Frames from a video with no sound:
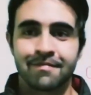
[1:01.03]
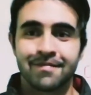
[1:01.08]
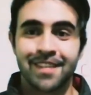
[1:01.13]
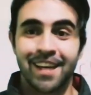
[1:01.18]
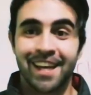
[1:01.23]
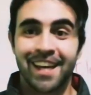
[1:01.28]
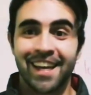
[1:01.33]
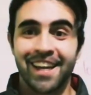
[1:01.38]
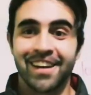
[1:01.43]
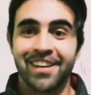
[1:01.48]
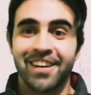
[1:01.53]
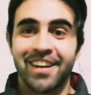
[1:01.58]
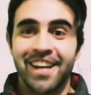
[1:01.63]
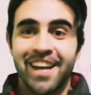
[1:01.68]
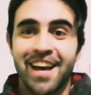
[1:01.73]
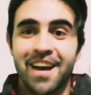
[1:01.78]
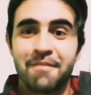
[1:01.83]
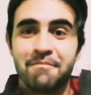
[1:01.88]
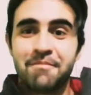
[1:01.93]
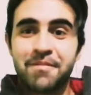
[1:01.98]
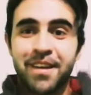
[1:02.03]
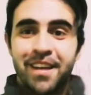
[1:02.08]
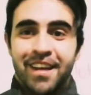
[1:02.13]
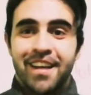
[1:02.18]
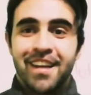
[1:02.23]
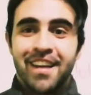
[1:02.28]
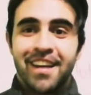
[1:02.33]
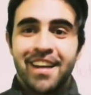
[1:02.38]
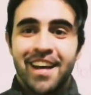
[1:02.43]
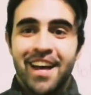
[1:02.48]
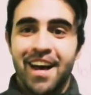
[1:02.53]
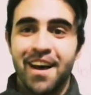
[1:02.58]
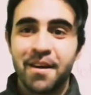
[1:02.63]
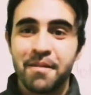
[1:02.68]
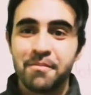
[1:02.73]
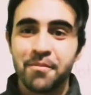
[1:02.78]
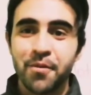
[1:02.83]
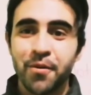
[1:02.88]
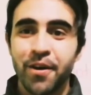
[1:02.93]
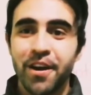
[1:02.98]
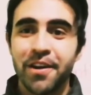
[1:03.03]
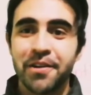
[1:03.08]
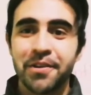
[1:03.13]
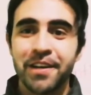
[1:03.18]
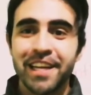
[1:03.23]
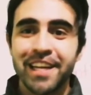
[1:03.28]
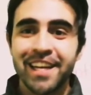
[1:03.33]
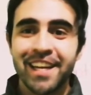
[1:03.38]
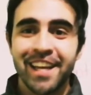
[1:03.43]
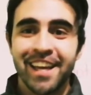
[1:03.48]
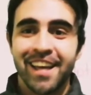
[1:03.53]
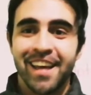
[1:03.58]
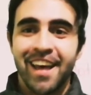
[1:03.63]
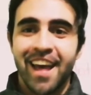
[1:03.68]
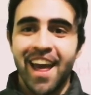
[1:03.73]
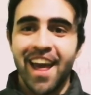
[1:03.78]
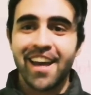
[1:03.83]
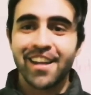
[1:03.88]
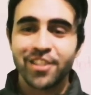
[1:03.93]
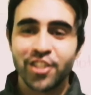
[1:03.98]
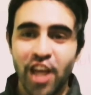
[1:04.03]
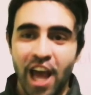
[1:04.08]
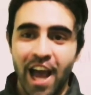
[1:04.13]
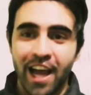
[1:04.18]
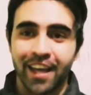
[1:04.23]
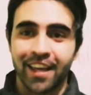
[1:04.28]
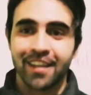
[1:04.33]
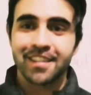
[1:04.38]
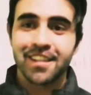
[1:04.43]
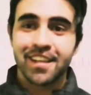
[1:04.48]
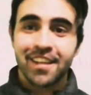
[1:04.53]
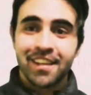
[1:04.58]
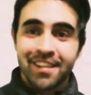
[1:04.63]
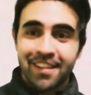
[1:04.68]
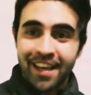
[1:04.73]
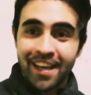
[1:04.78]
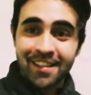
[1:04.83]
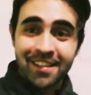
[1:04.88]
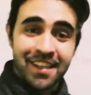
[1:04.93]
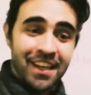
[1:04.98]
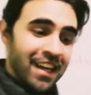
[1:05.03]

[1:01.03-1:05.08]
Here I am. I'm wearing a jacket. Yes?